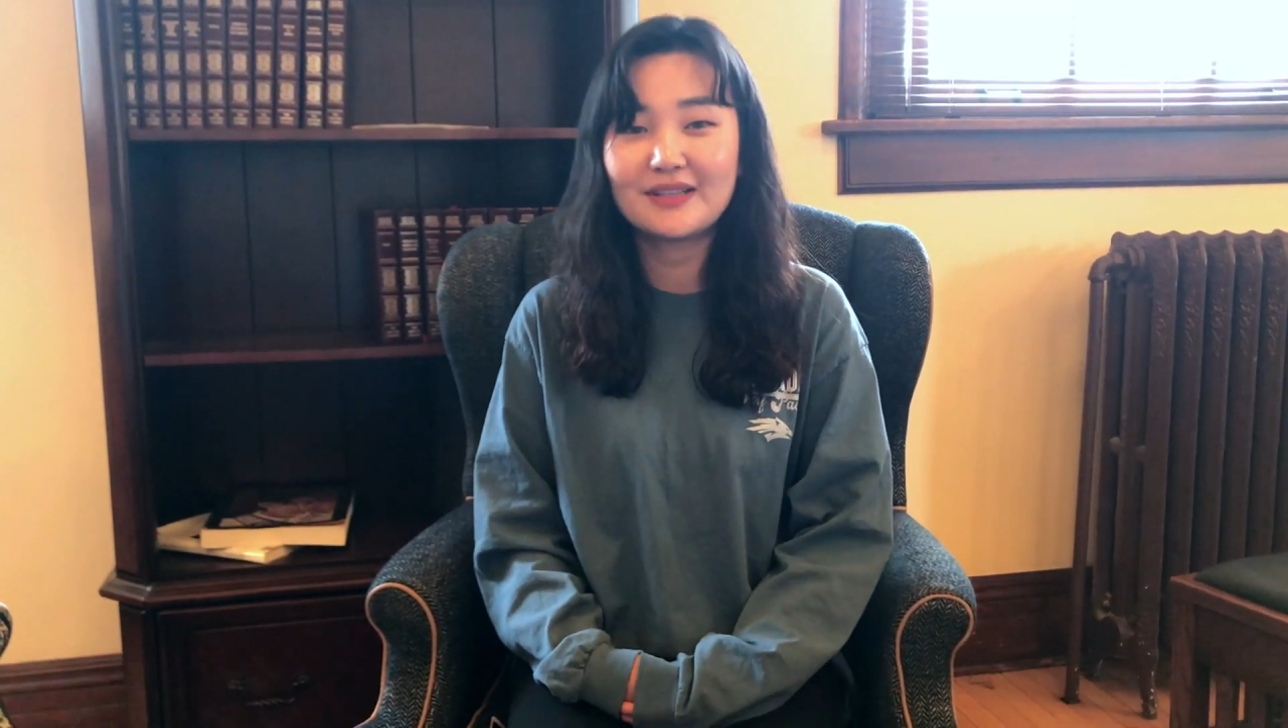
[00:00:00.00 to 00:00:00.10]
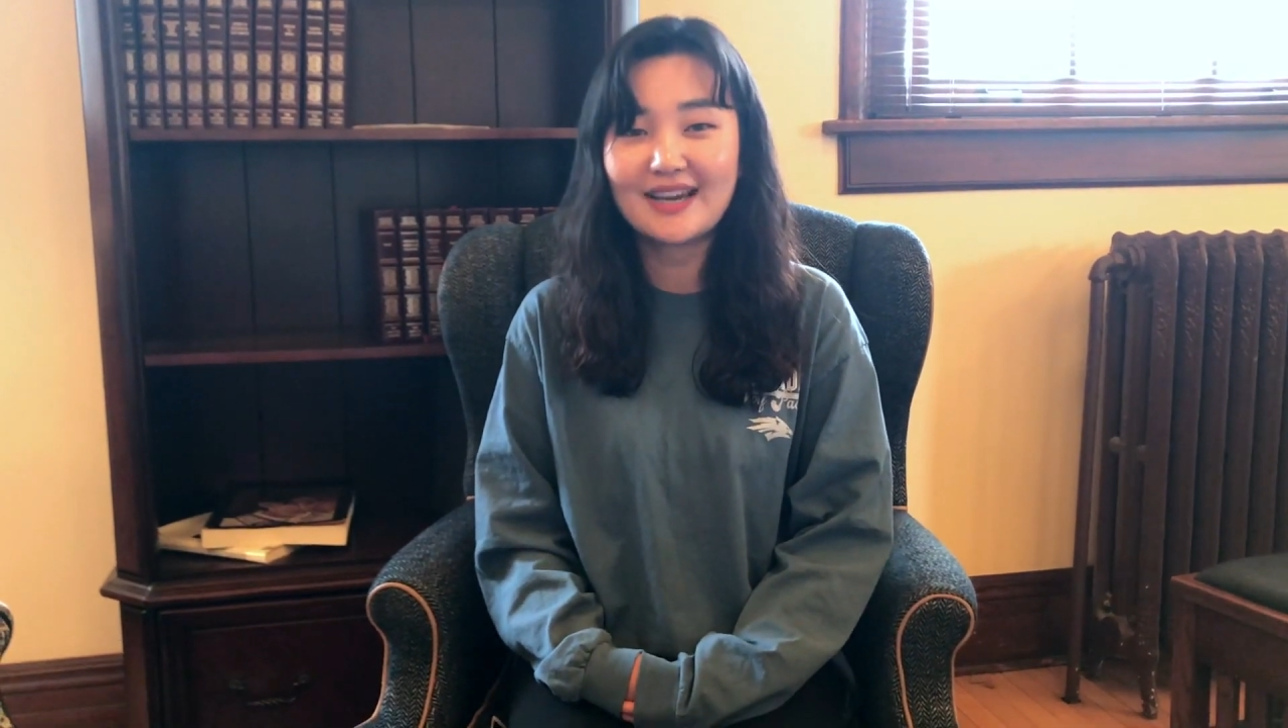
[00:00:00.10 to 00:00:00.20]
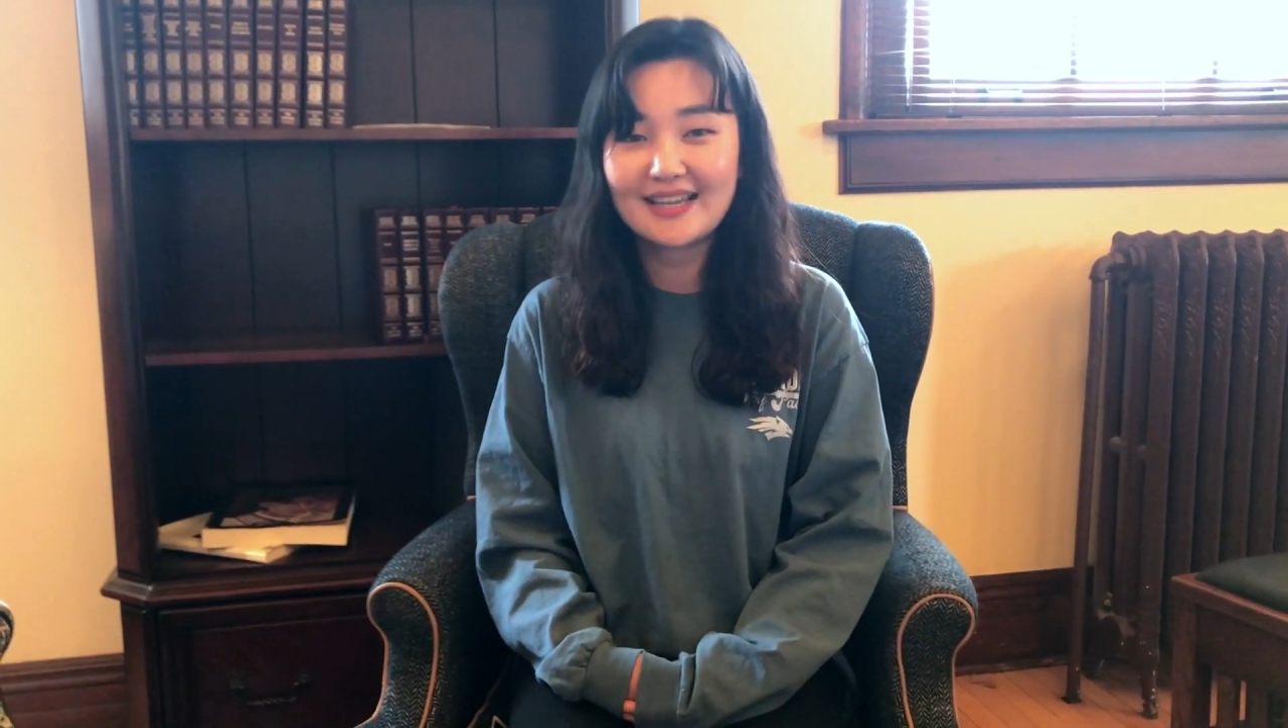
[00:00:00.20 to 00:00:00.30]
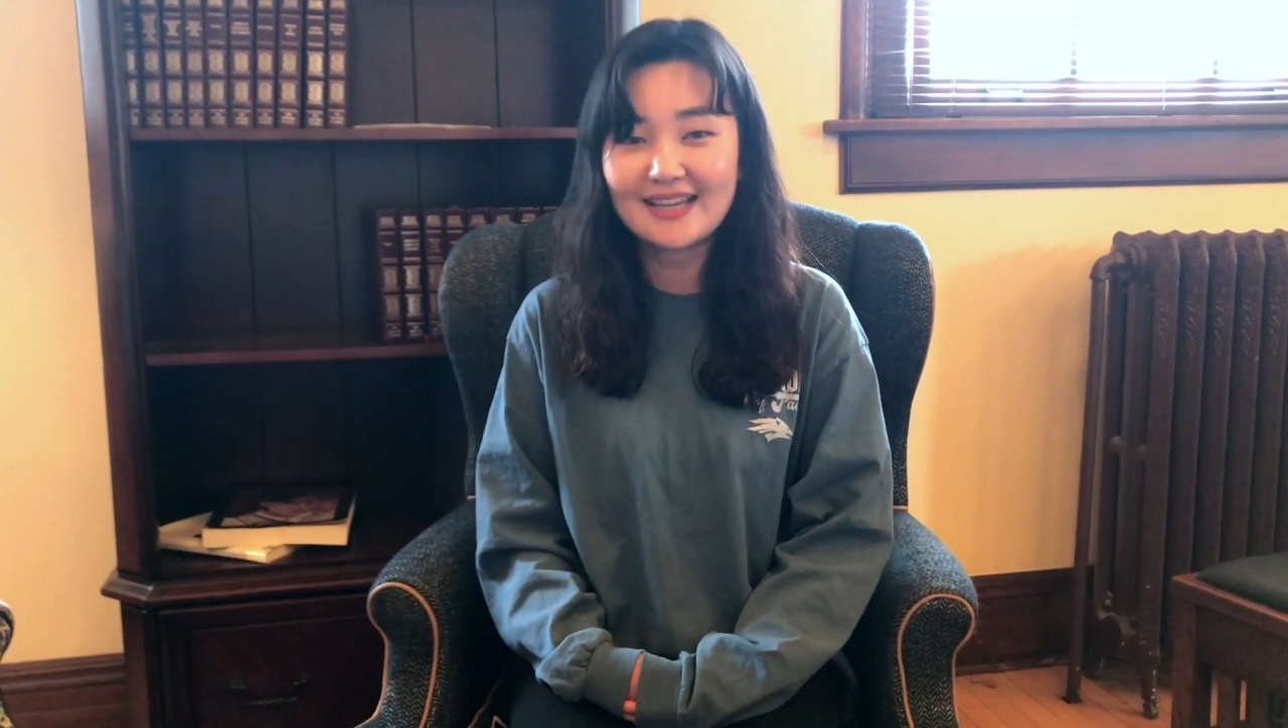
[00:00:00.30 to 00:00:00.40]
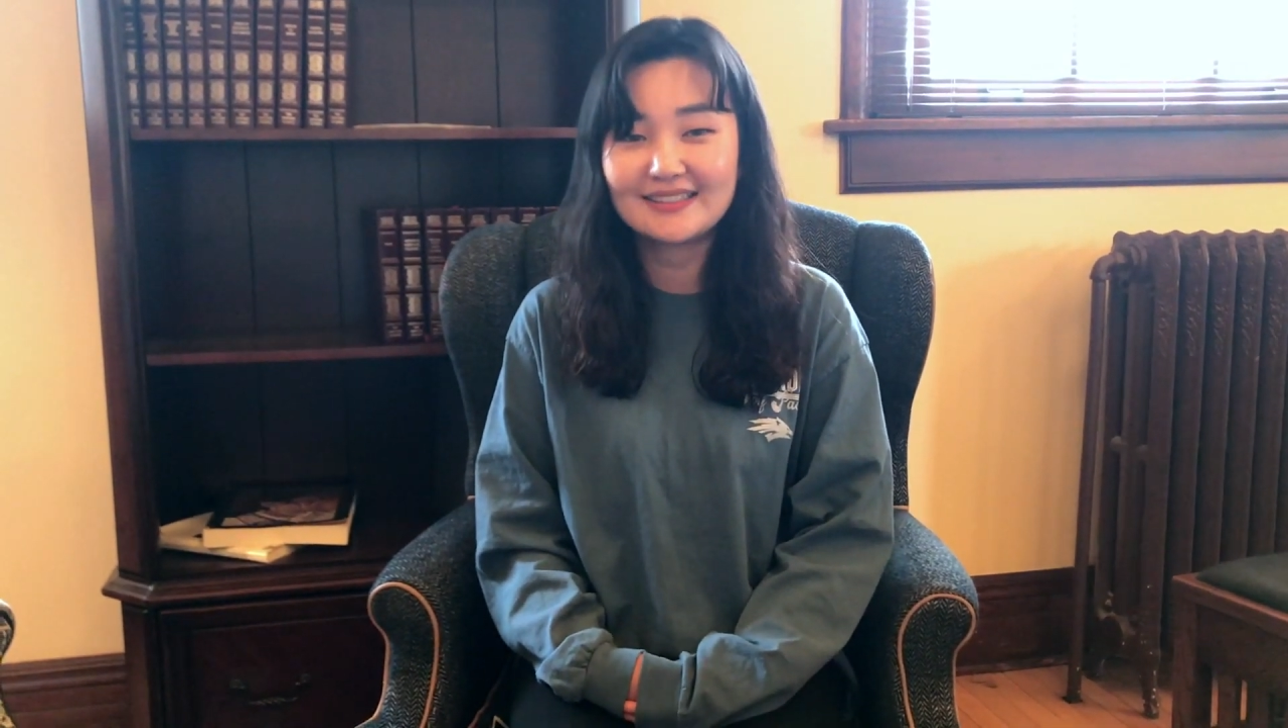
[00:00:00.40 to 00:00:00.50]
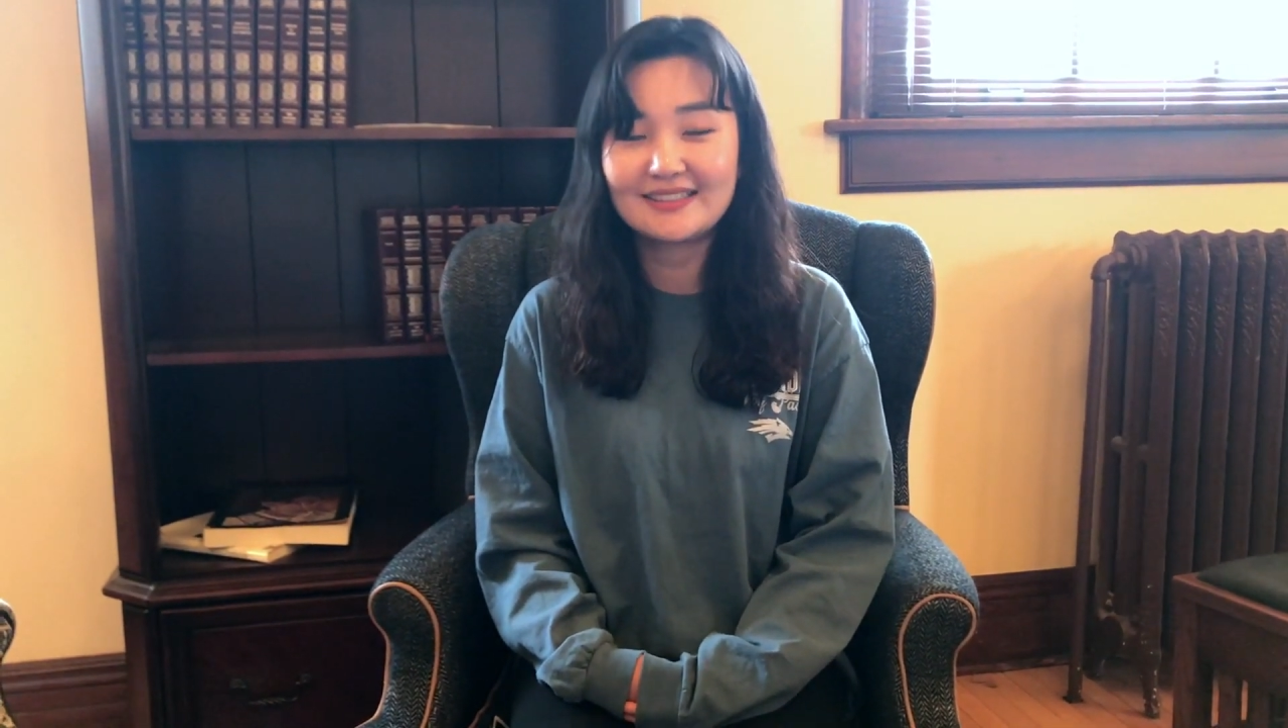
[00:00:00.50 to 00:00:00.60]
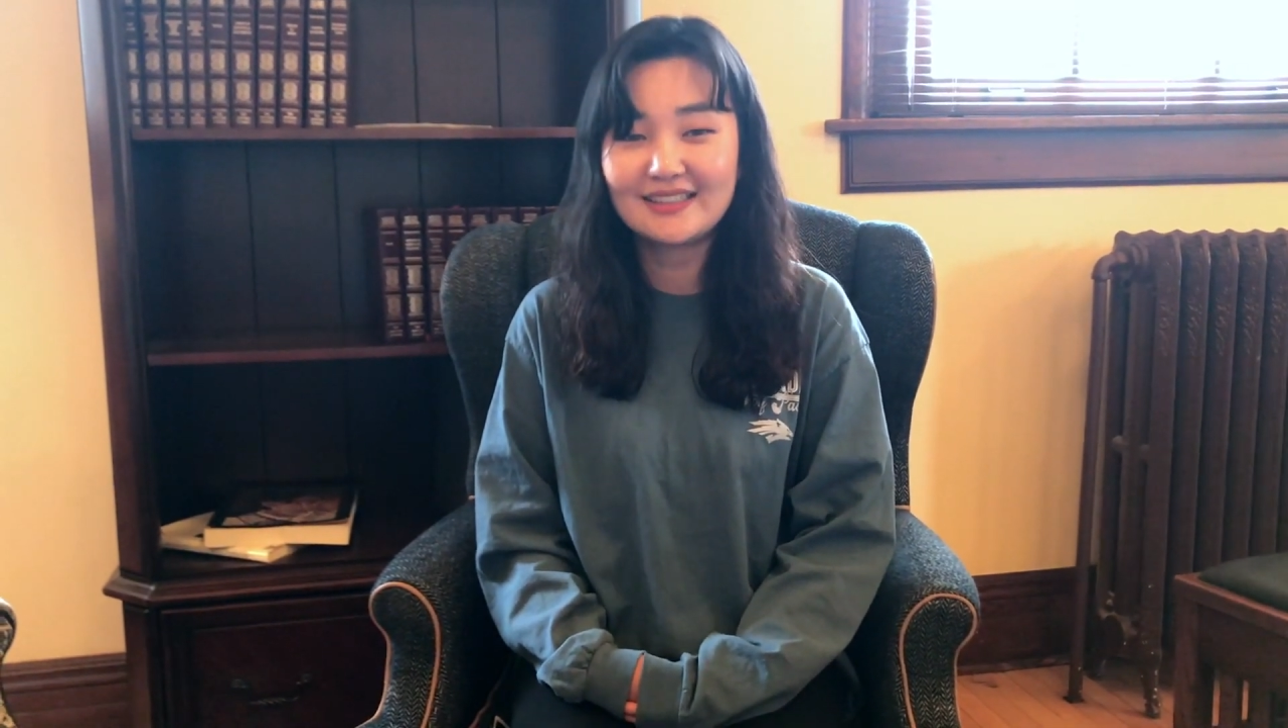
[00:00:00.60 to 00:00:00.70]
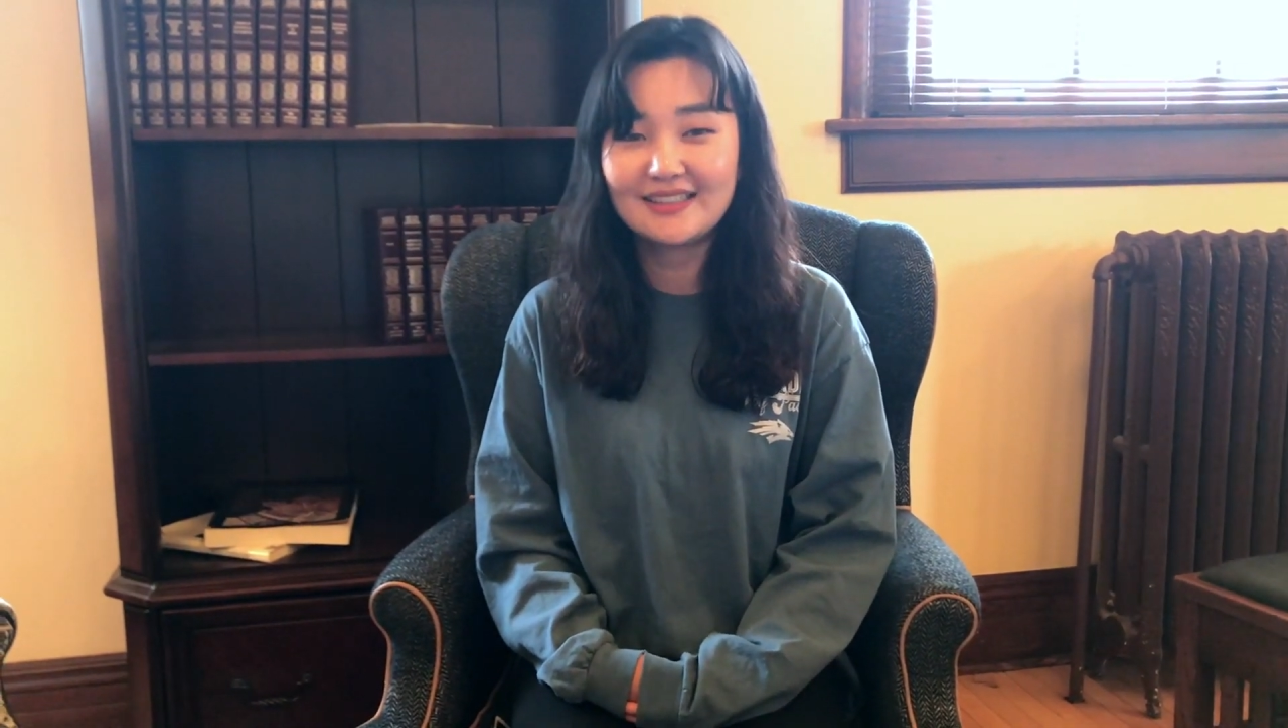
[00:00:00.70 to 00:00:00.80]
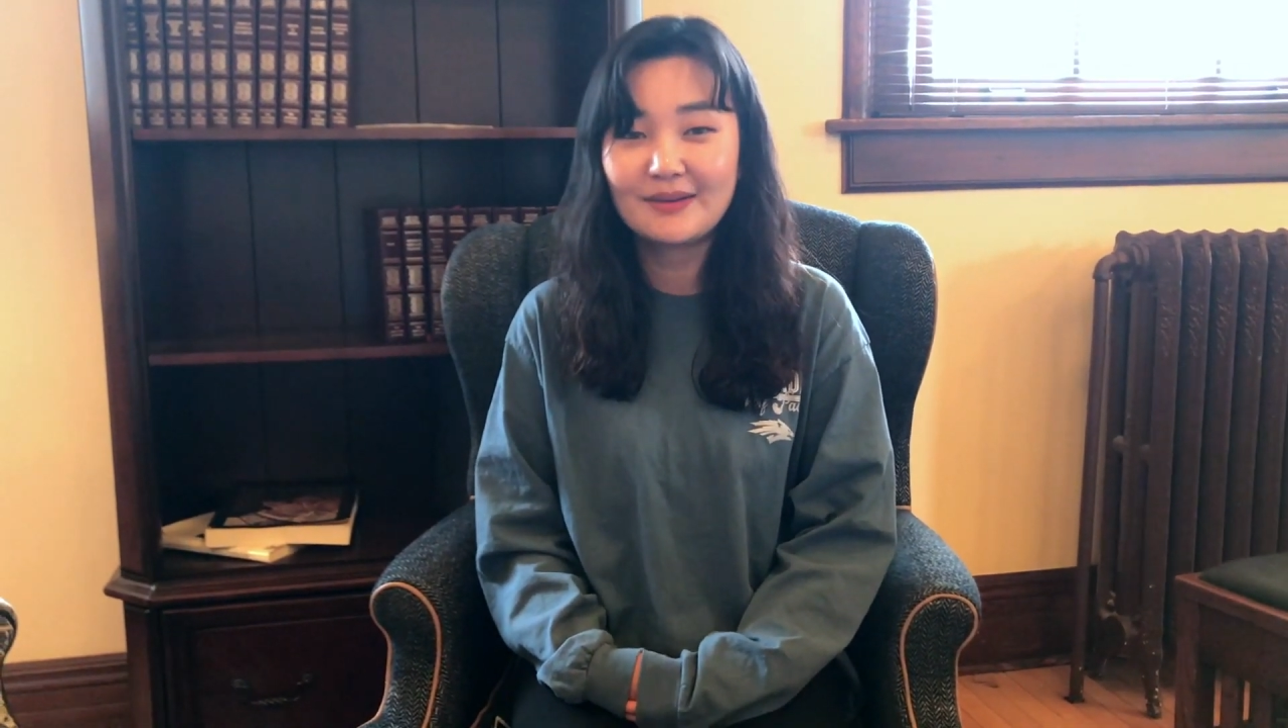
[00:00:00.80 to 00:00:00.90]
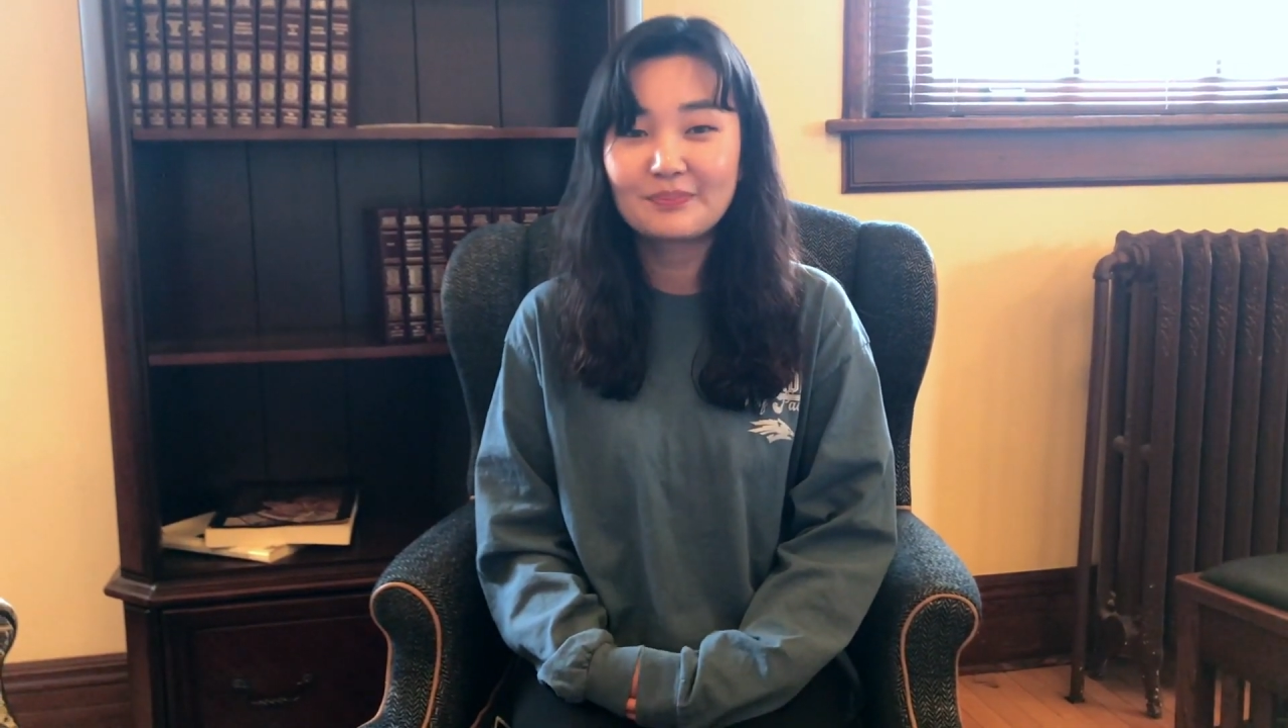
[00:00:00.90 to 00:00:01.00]

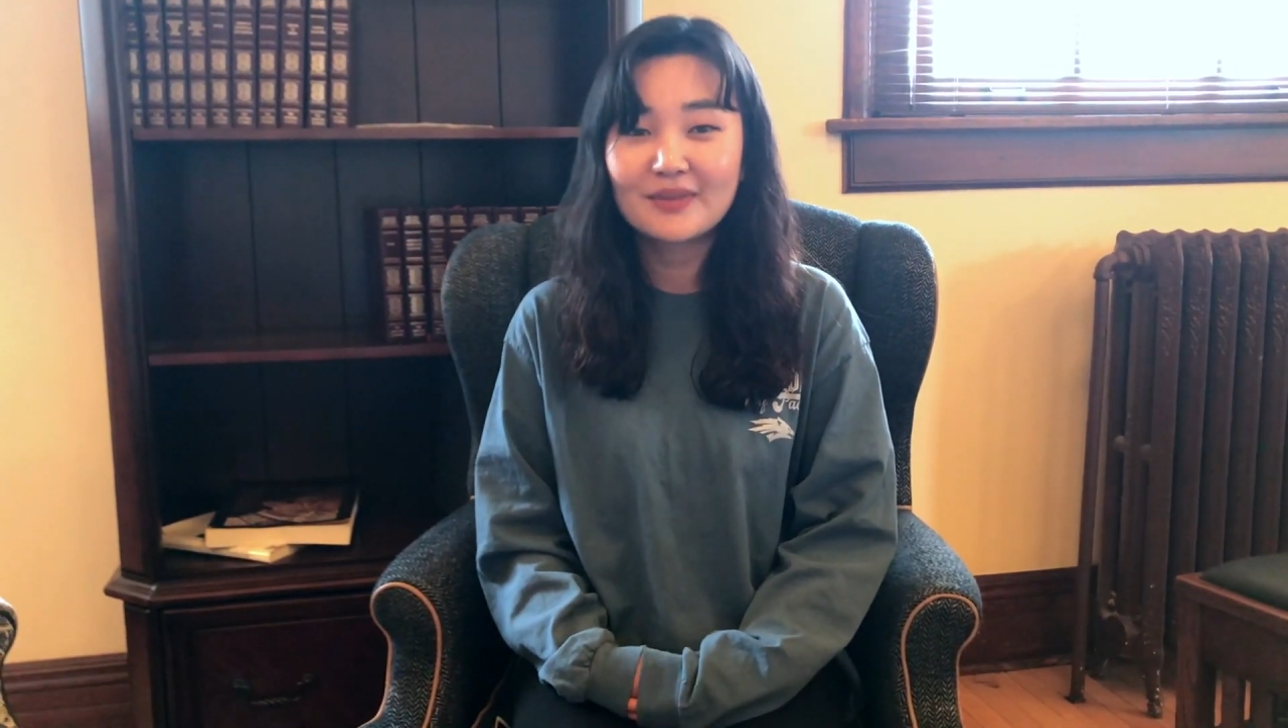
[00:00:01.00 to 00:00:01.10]
ISE.